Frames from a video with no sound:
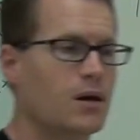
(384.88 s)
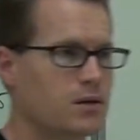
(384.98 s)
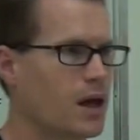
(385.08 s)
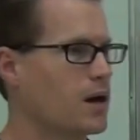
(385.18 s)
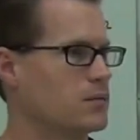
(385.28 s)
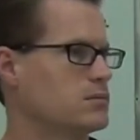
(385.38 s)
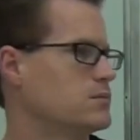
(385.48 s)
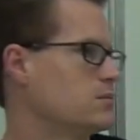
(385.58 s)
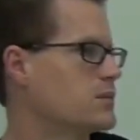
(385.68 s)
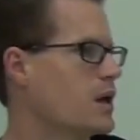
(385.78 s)
Yeah.
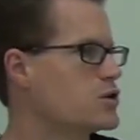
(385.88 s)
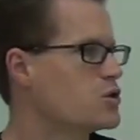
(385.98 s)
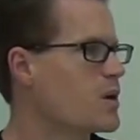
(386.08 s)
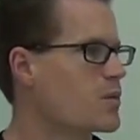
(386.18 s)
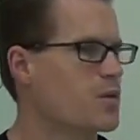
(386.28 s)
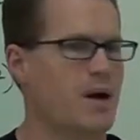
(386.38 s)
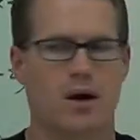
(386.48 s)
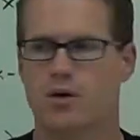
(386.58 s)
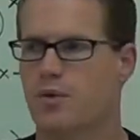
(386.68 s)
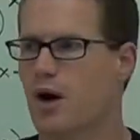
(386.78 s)
Yeah. Do you remember the
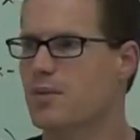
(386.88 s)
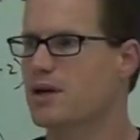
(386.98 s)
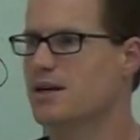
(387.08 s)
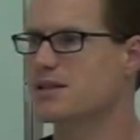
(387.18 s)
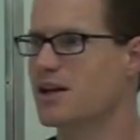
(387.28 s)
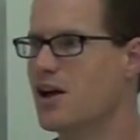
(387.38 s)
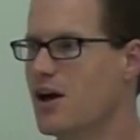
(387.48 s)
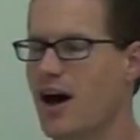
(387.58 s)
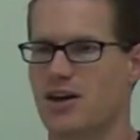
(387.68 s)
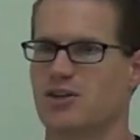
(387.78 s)
power property? I said, I got